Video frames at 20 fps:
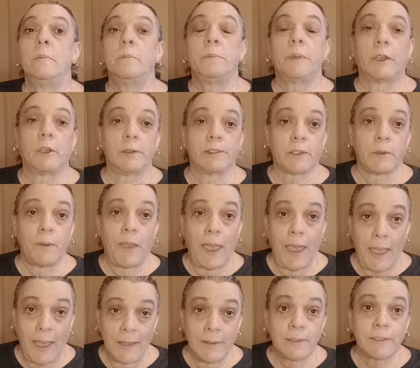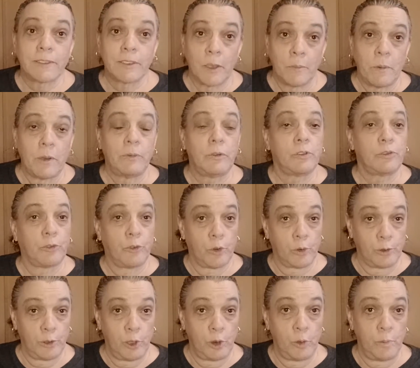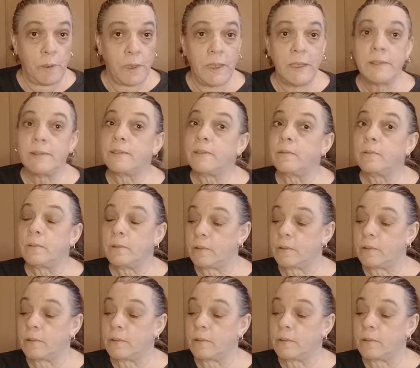because I've had some of it for a little bit.